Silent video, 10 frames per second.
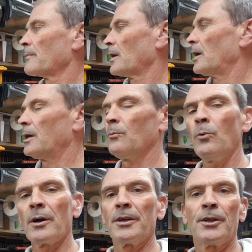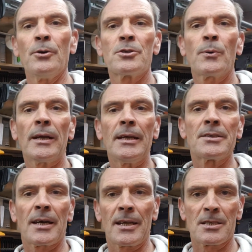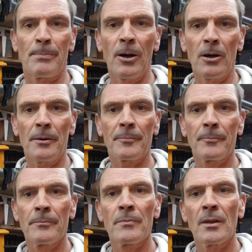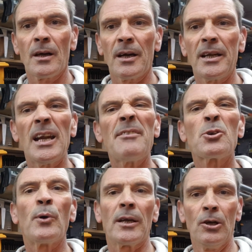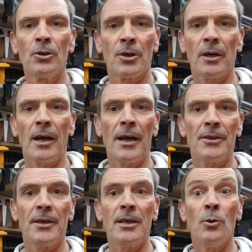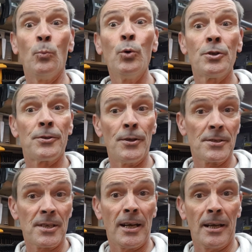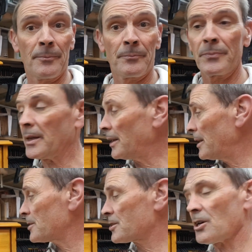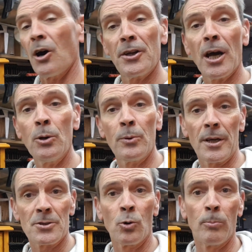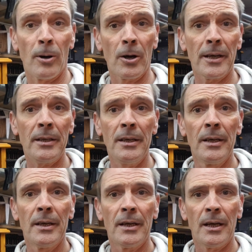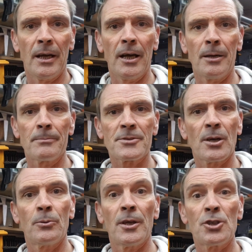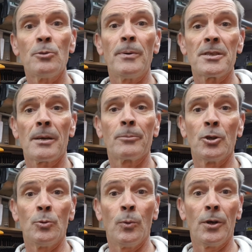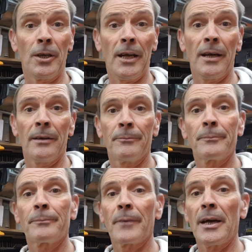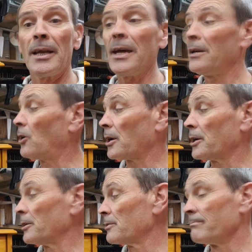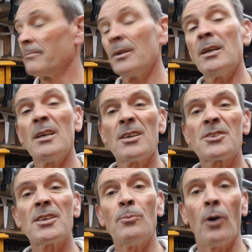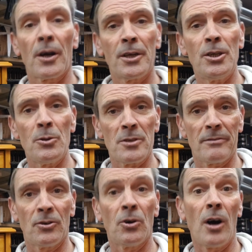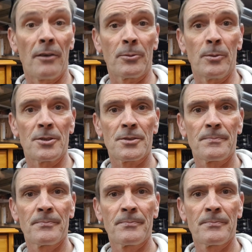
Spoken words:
What I'm going to do is quickly take this apart and then have a quick look at the wood that's in it. Now this I know is all pine, so there should be some good wood in it, and then I can see what I can use it for afterwards.